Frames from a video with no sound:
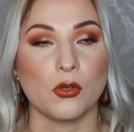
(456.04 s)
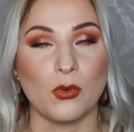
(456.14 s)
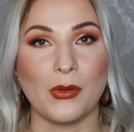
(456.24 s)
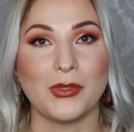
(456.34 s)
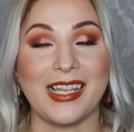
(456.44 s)

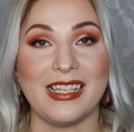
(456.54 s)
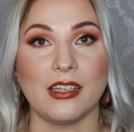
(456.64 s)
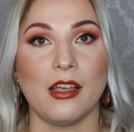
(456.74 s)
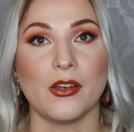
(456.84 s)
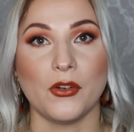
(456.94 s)
throughout the
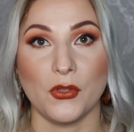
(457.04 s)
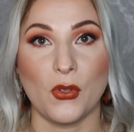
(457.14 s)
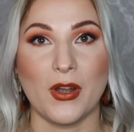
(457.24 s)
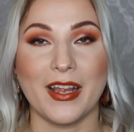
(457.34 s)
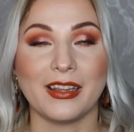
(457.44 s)
entire
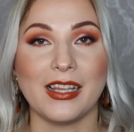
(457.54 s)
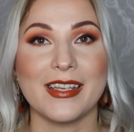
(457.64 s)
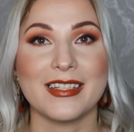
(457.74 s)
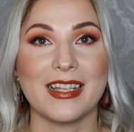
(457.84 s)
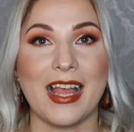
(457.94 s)
year at
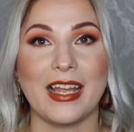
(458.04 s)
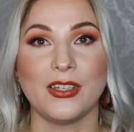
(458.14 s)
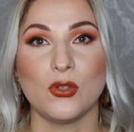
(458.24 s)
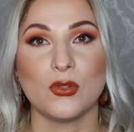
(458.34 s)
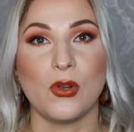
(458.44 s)
least,
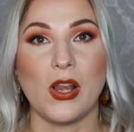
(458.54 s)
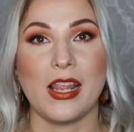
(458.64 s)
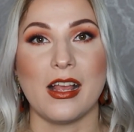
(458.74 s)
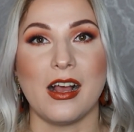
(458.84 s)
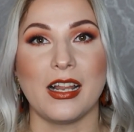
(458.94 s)
and
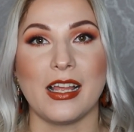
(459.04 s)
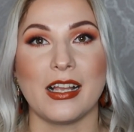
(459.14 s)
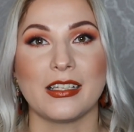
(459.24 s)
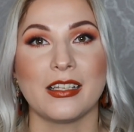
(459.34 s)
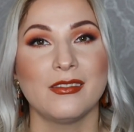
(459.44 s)
usually I
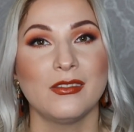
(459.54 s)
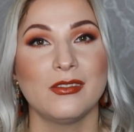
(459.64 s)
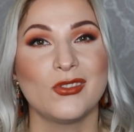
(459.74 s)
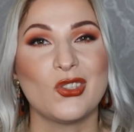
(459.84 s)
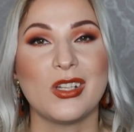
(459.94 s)
like
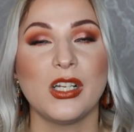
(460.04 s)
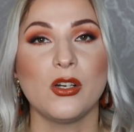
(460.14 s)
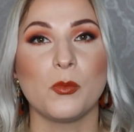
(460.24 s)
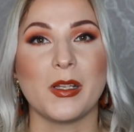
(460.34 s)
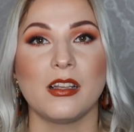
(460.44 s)
just a
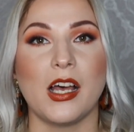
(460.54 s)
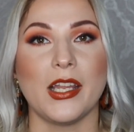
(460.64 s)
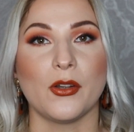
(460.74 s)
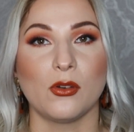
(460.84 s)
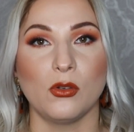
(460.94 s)
little bit
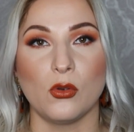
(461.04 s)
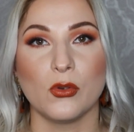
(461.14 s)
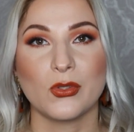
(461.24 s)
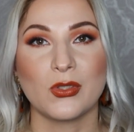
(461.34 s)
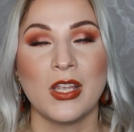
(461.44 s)
lighter
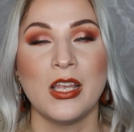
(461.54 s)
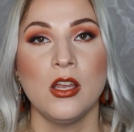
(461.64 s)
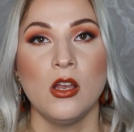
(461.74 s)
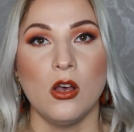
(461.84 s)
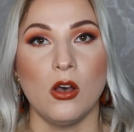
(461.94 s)
looks
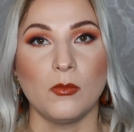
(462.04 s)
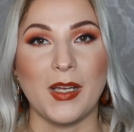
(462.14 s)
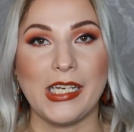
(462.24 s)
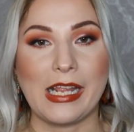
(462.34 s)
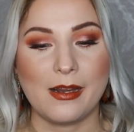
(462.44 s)
on
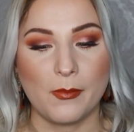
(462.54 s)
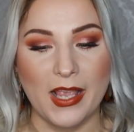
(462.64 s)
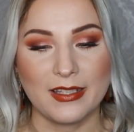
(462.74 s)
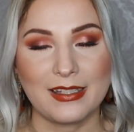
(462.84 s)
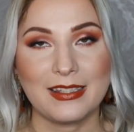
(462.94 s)
my daily
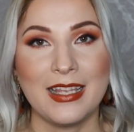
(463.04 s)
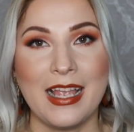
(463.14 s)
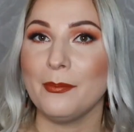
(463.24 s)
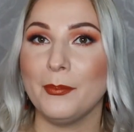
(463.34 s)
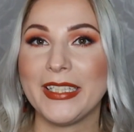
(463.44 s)
basis.
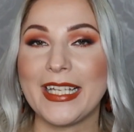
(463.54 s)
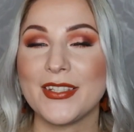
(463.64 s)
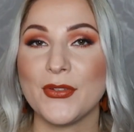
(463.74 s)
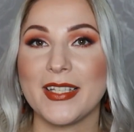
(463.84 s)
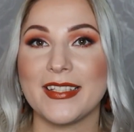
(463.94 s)
But
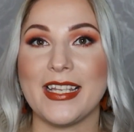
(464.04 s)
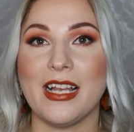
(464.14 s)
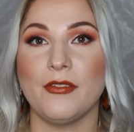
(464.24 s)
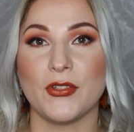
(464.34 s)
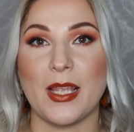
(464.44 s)
as you can see,
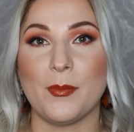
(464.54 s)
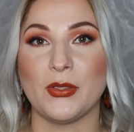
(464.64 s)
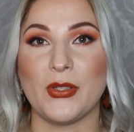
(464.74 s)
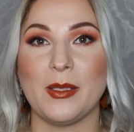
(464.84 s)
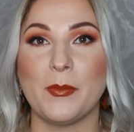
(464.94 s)
I was
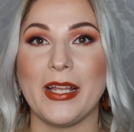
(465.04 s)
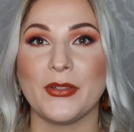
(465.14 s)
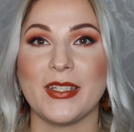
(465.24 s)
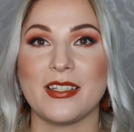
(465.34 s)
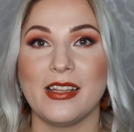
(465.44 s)
able to hit pan
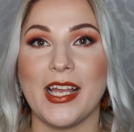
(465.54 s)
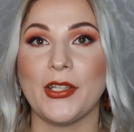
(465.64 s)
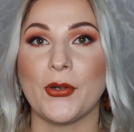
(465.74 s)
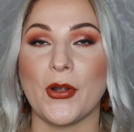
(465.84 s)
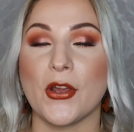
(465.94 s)
on these
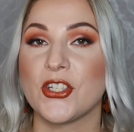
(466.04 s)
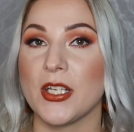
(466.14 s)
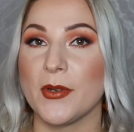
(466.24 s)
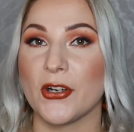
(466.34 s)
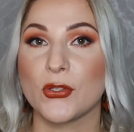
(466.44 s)
lighter
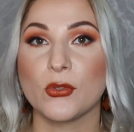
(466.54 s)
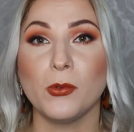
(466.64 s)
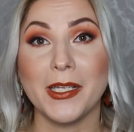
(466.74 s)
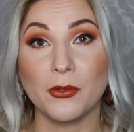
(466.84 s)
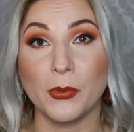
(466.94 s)
shimmers
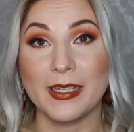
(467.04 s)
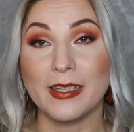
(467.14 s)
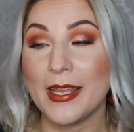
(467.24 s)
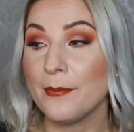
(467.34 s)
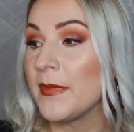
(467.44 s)
quite
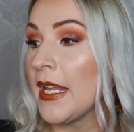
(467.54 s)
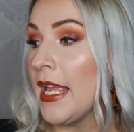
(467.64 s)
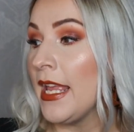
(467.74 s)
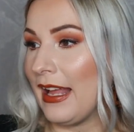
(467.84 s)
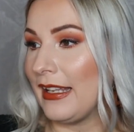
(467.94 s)
quickly.
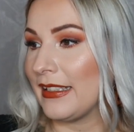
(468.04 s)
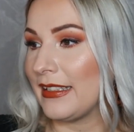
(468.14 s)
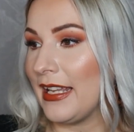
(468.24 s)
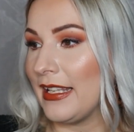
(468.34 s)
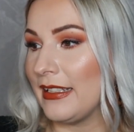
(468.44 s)

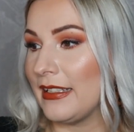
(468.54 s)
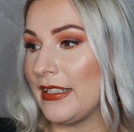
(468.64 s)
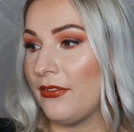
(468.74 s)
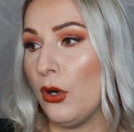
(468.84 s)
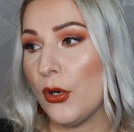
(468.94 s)
And then
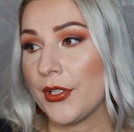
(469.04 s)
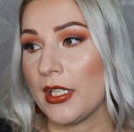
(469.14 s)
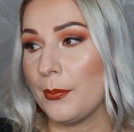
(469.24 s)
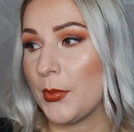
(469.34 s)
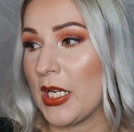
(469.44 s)
the fourth
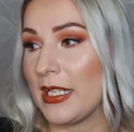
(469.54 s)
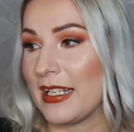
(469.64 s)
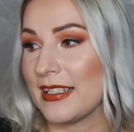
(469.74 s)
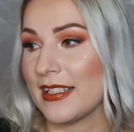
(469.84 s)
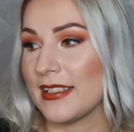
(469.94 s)
update,
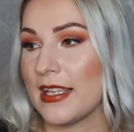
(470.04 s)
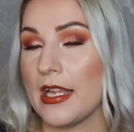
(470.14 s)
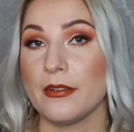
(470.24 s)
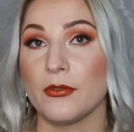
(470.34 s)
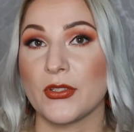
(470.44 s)
as I
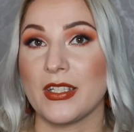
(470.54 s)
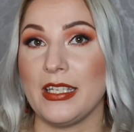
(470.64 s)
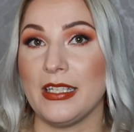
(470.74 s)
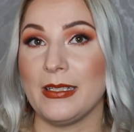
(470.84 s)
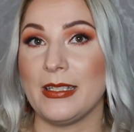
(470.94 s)
said, was
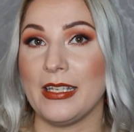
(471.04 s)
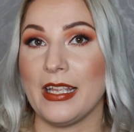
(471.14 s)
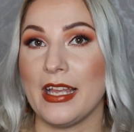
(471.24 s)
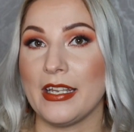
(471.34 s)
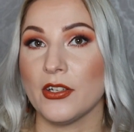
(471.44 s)
in
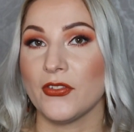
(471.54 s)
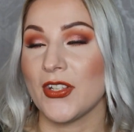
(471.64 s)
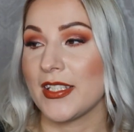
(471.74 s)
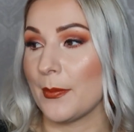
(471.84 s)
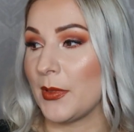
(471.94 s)
the end
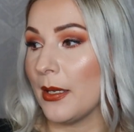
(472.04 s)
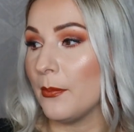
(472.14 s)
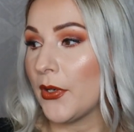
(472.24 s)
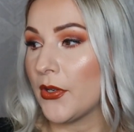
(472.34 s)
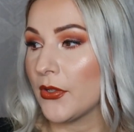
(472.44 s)
of
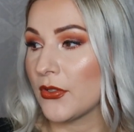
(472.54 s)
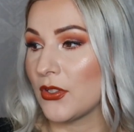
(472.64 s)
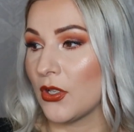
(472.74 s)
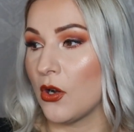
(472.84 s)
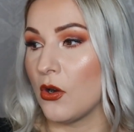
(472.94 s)
September,
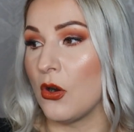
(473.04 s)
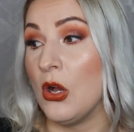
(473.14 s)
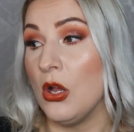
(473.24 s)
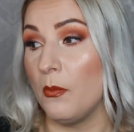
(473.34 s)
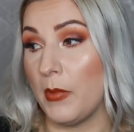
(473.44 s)

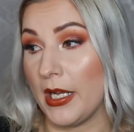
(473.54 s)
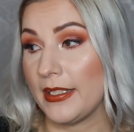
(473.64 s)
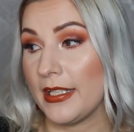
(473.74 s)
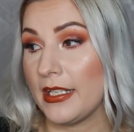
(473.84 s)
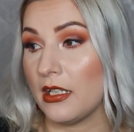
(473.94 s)
so
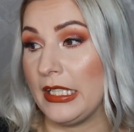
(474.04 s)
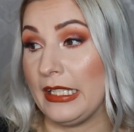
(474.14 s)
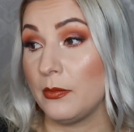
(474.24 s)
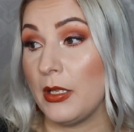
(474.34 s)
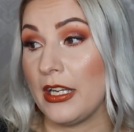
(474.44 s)
by then I
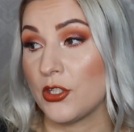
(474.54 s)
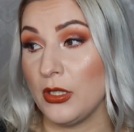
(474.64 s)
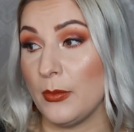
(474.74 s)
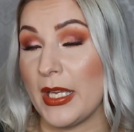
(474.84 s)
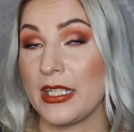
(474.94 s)
had
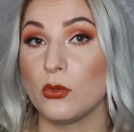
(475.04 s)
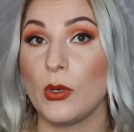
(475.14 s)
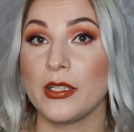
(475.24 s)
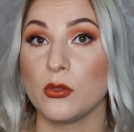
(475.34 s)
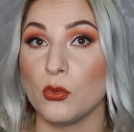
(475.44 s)
actually made
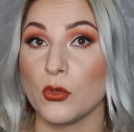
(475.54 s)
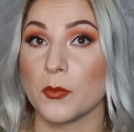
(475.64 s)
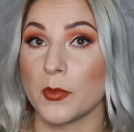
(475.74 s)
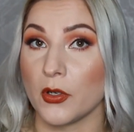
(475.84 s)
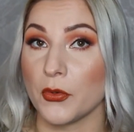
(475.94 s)
quite
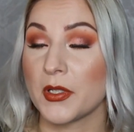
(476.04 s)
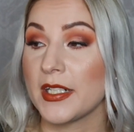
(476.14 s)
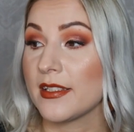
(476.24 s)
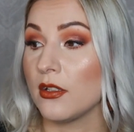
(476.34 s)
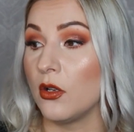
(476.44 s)
good
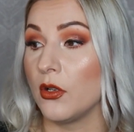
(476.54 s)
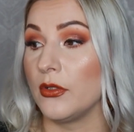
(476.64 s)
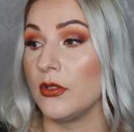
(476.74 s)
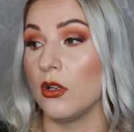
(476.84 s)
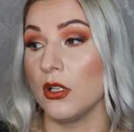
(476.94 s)
progress
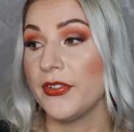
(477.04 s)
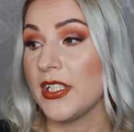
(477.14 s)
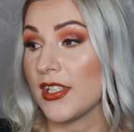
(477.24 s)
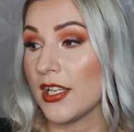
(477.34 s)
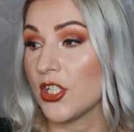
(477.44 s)
on all of
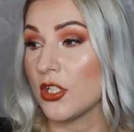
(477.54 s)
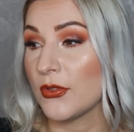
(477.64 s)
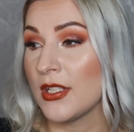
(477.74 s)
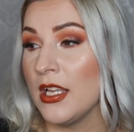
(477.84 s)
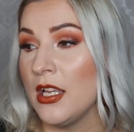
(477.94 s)
these
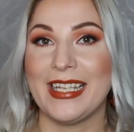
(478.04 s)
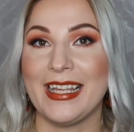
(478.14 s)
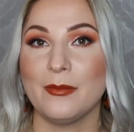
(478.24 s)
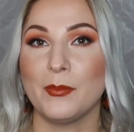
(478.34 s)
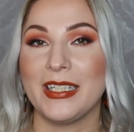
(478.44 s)
eyeshadows.
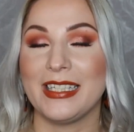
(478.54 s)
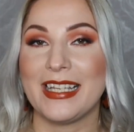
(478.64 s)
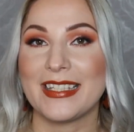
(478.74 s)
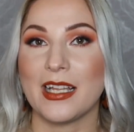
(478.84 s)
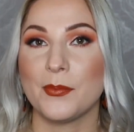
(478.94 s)
Then by the
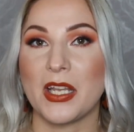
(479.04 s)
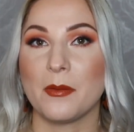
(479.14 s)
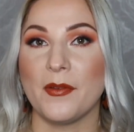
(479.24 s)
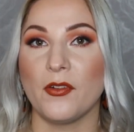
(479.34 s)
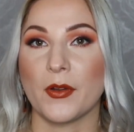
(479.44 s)
last
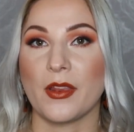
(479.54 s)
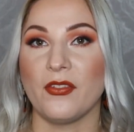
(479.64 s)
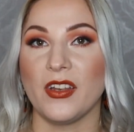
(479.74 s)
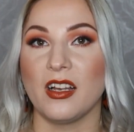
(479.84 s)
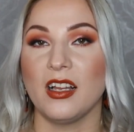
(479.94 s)
update before the
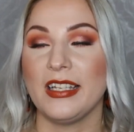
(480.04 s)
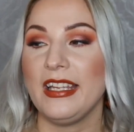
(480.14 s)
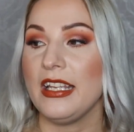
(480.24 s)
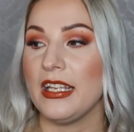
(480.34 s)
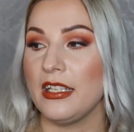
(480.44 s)

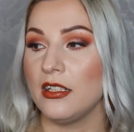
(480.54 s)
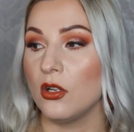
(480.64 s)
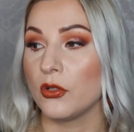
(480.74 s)
finale in